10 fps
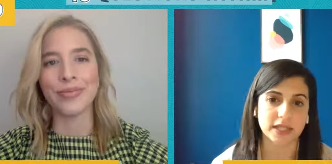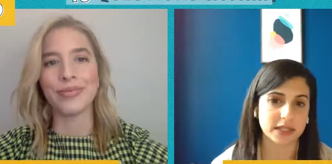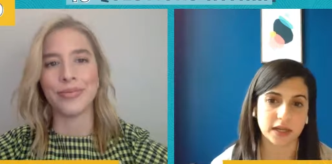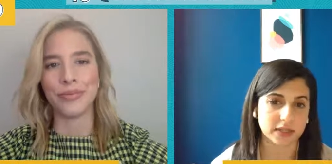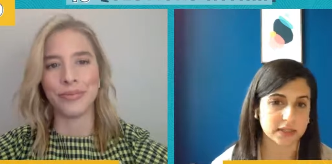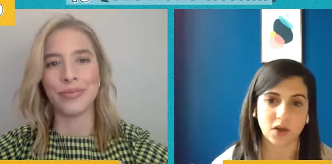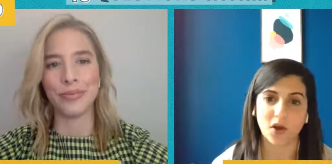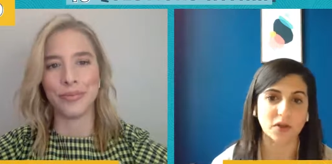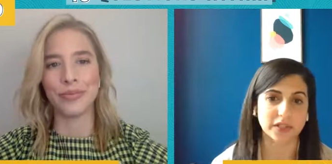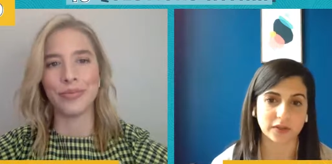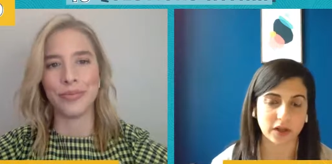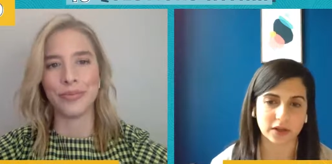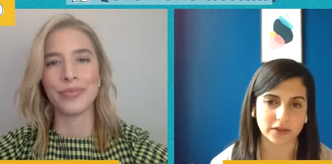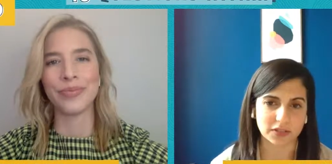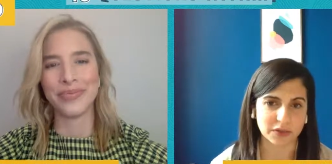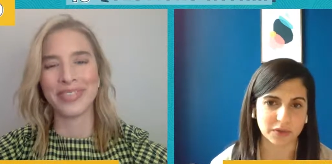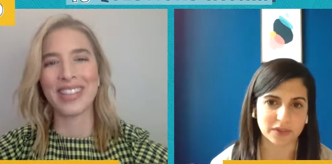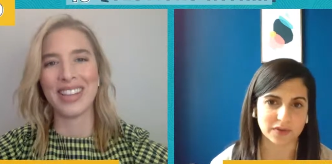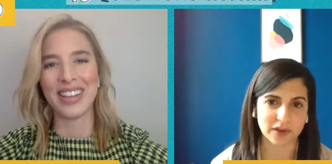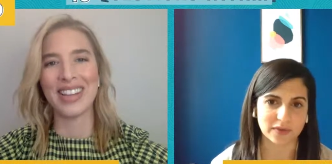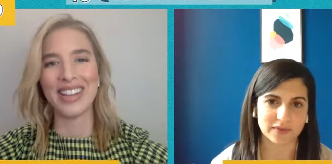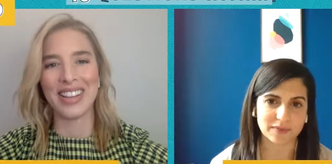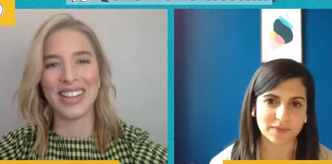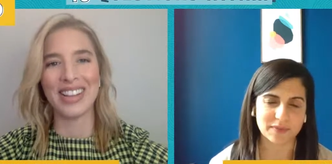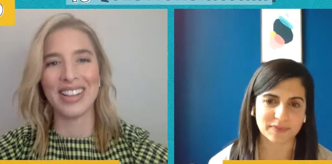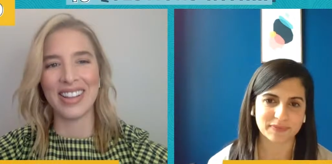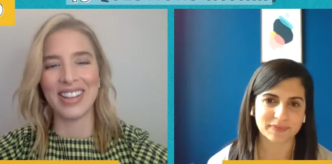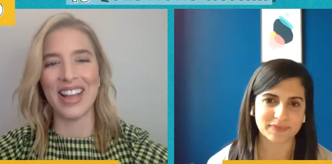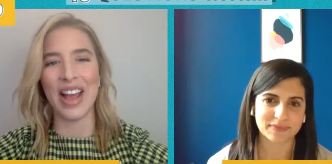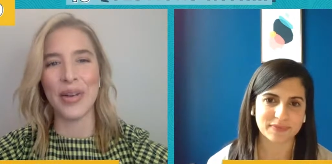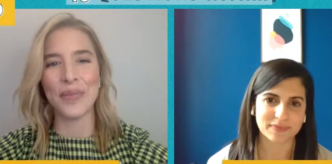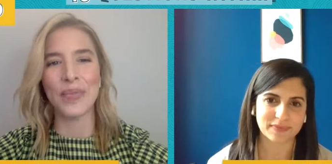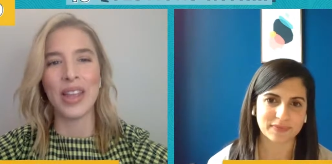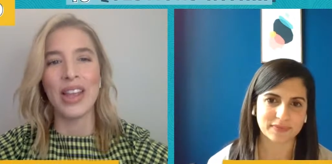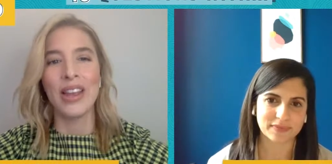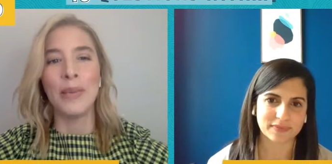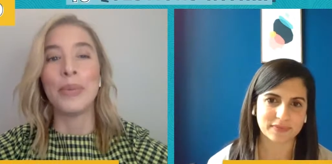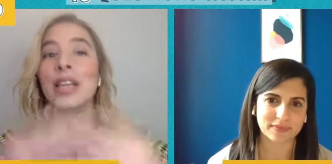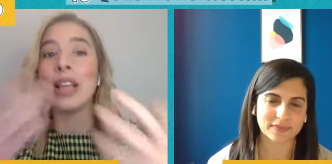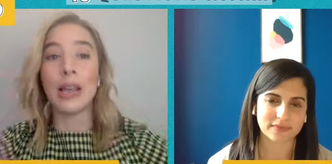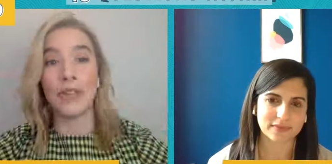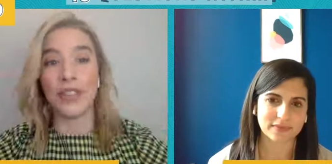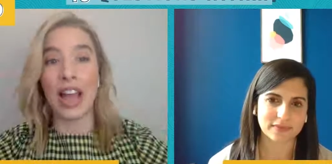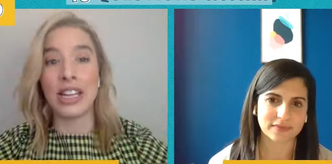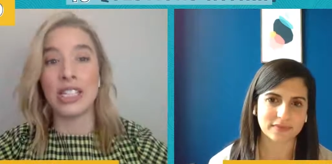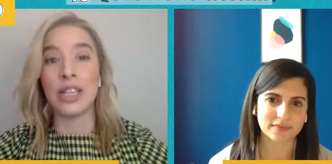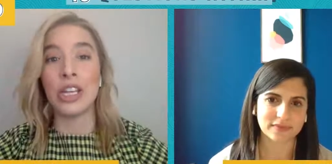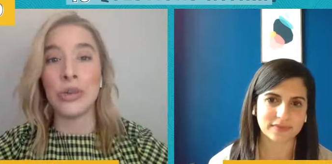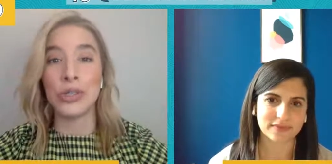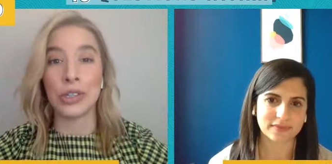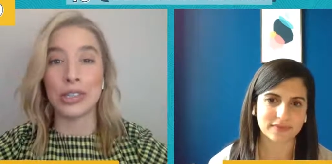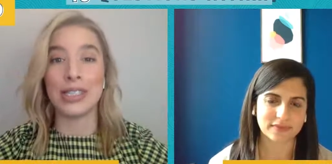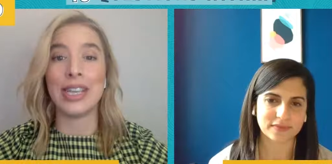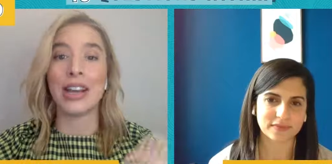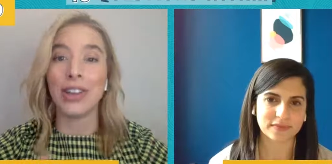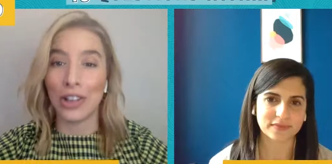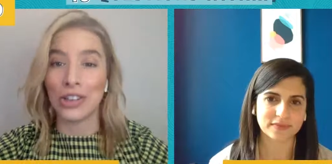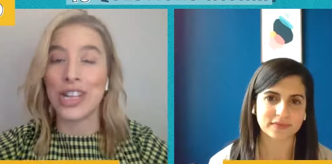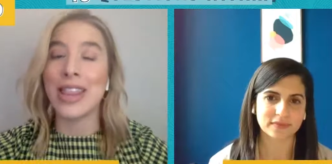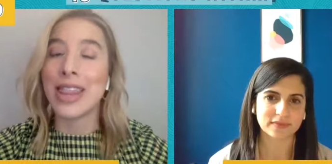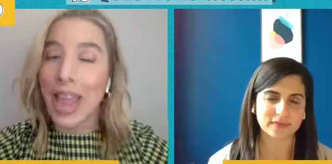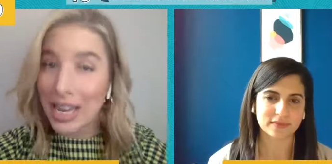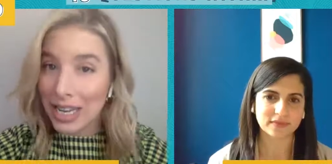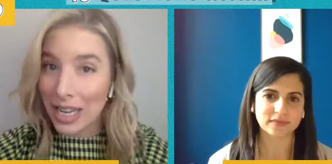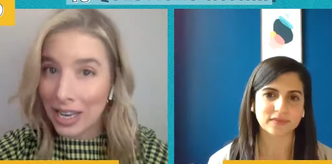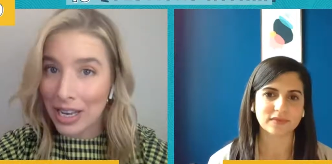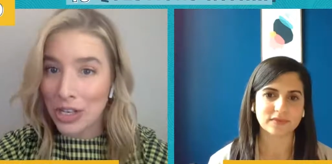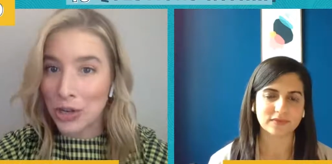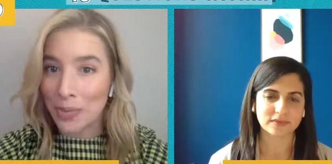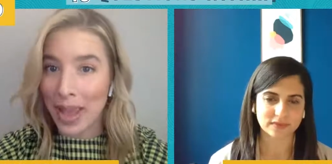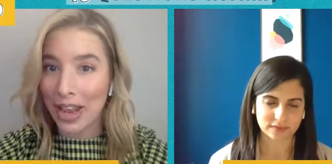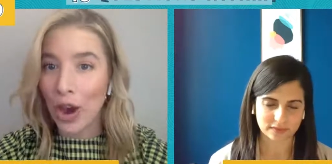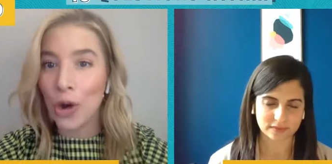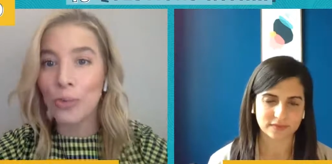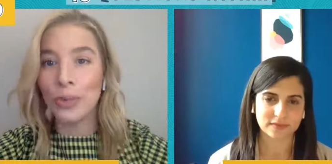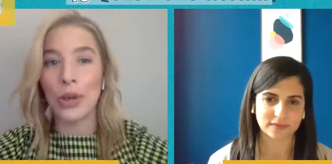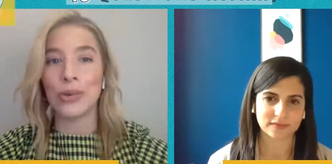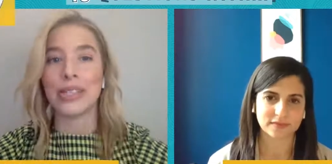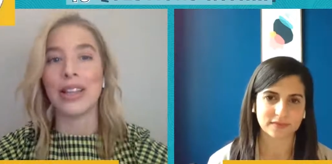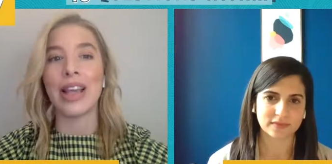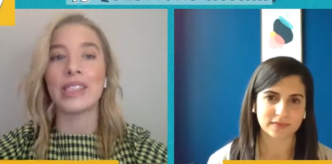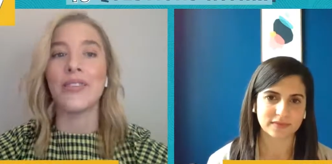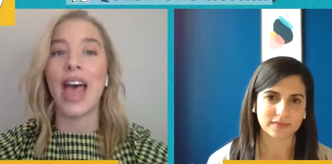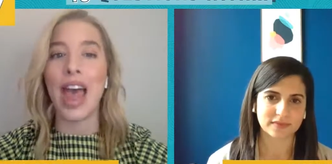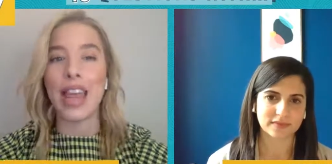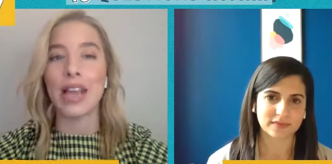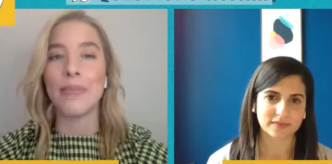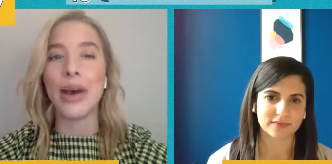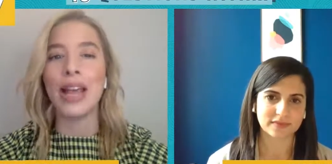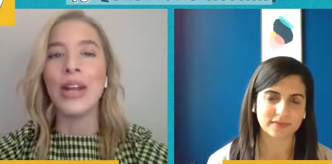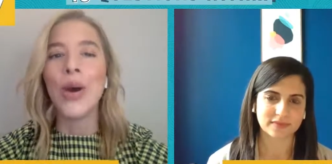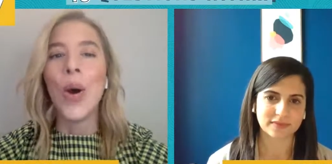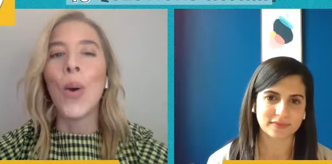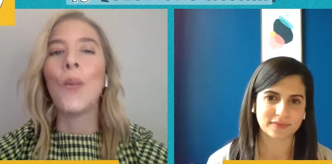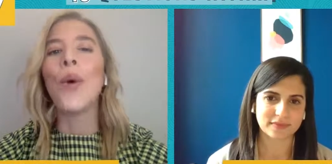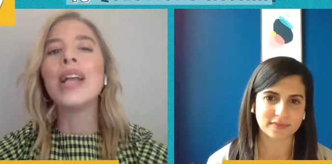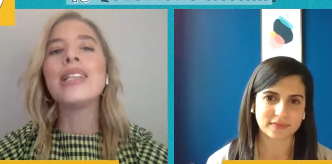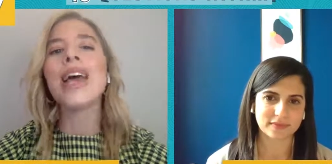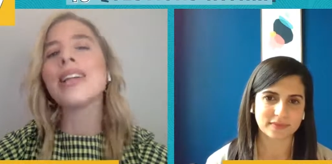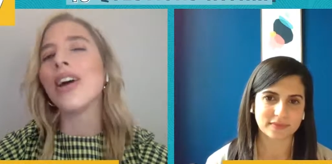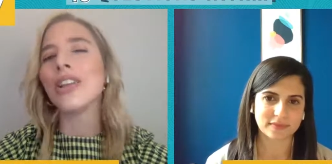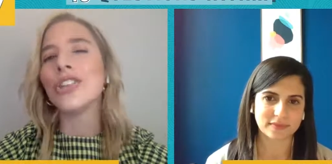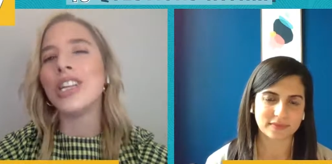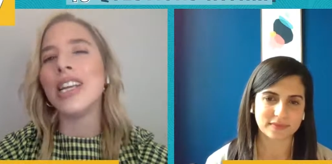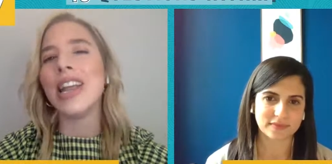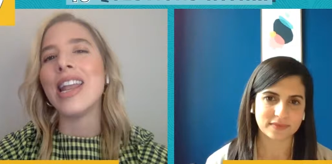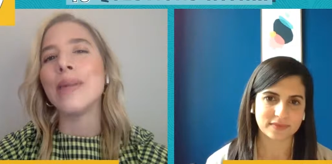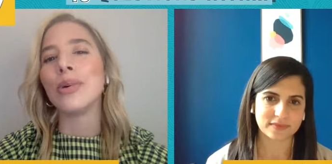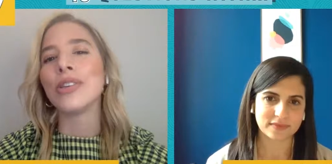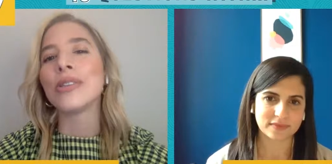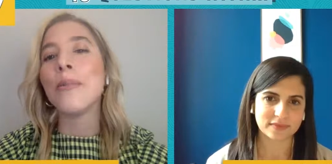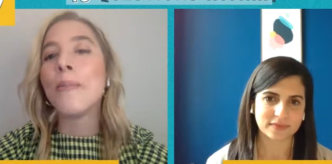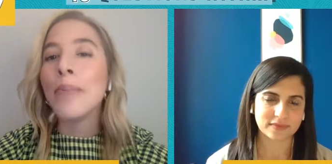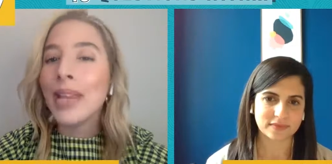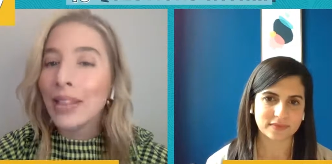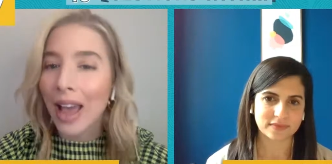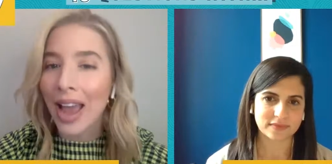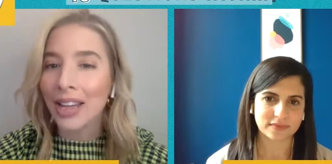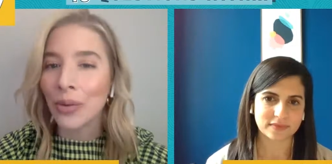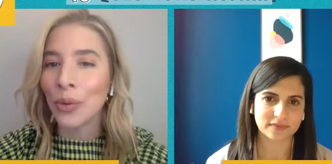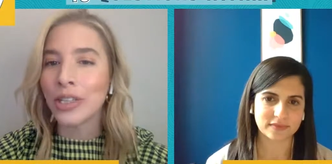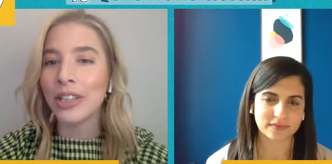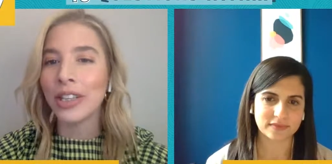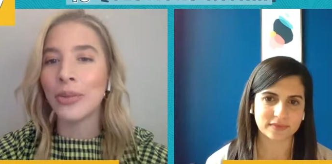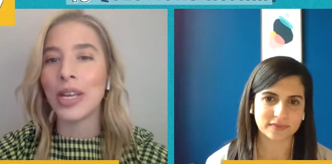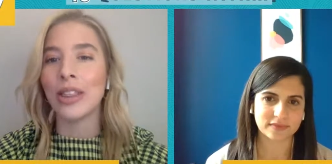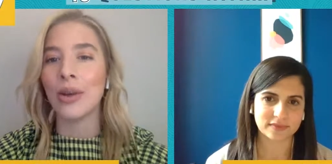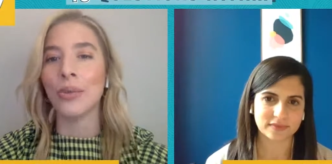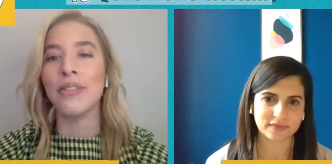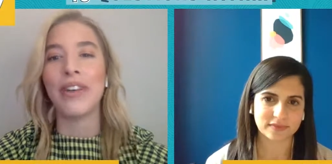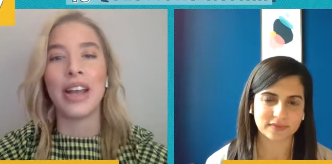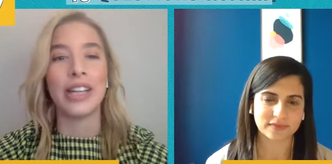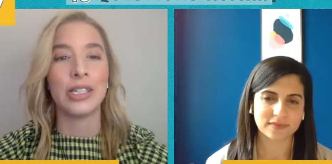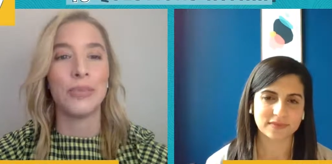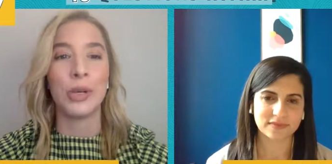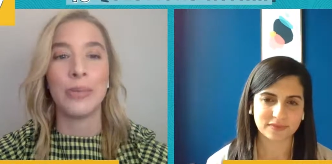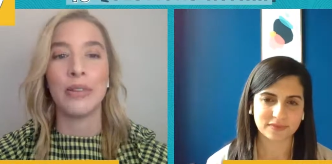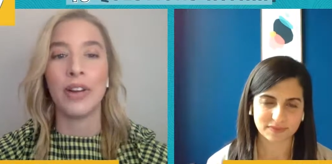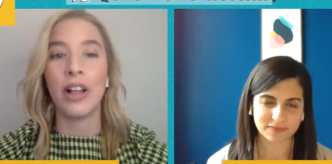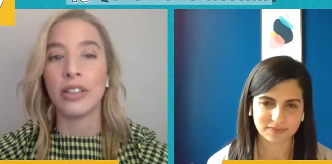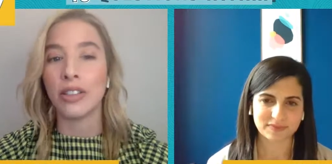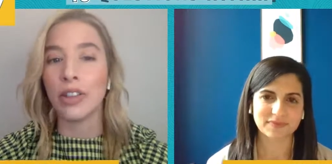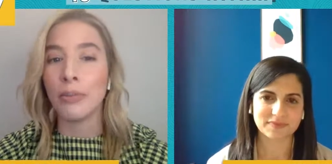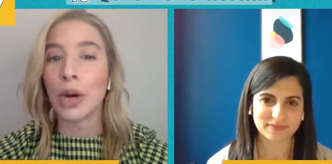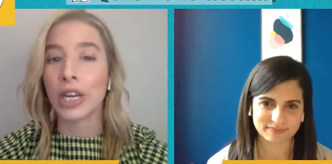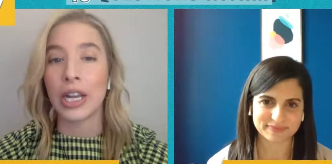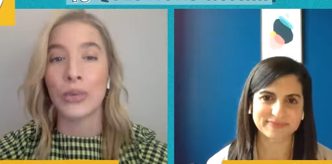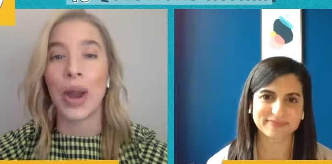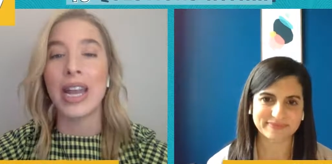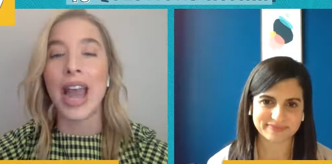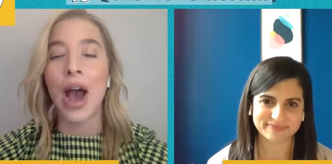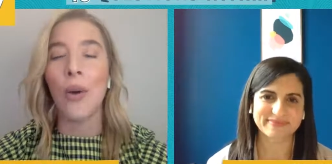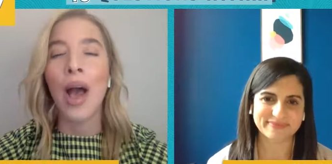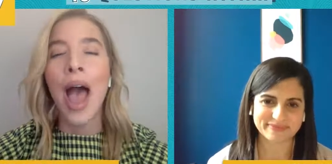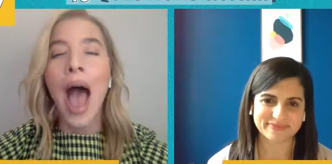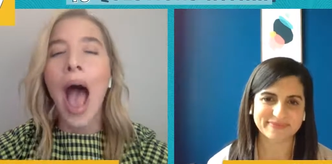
Speaker 1: mm. sense to us all day long to go this route. Yeah. Beeline provides users technology they need to make home loans less of a headache, but what technology enables Beeline? We're dealing with a refinance boom in a volatile market right now.